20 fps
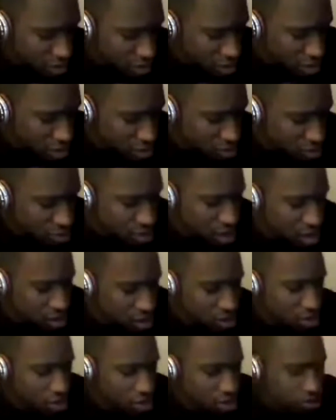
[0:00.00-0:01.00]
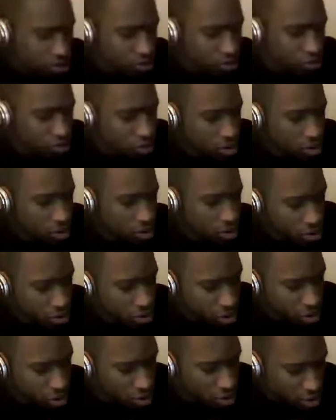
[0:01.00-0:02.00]
Bat Cycle has gone through
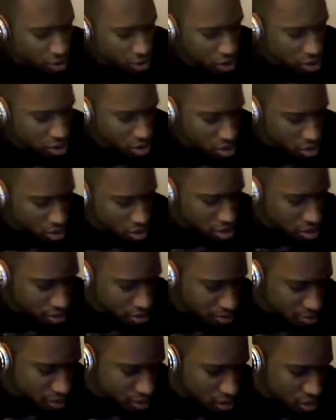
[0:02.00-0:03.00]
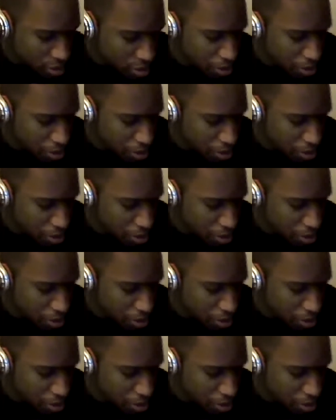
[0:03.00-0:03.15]
multiple incarnations.